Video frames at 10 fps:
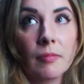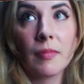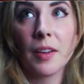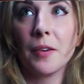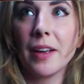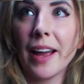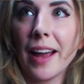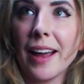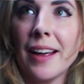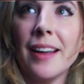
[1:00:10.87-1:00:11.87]

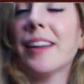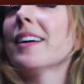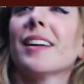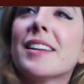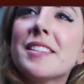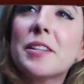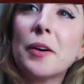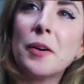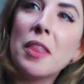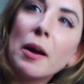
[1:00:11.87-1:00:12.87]
Okay,
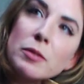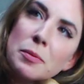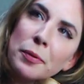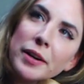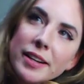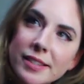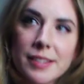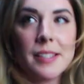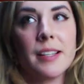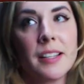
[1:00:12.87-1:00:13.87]
so that was a pretty
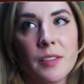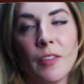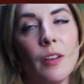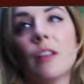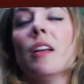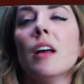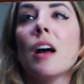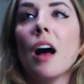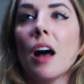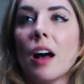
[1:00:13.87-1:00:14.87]
successful
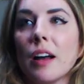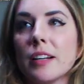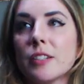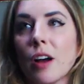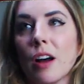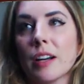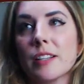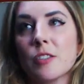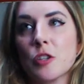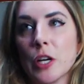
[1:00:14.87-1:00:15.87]
dog
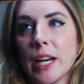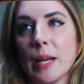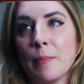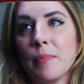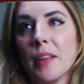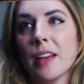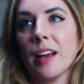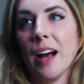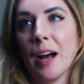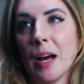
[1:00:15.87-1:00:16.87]
stream.
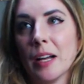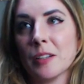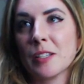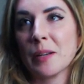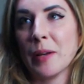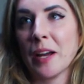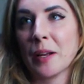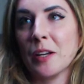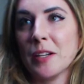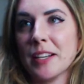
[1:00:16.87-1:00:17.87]
Looks like we got a
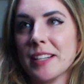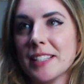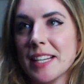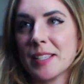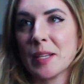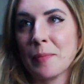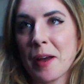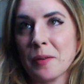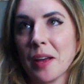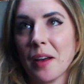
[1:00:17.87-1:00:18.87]
good decent
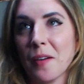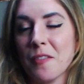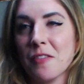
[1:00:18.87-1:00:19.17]
amount of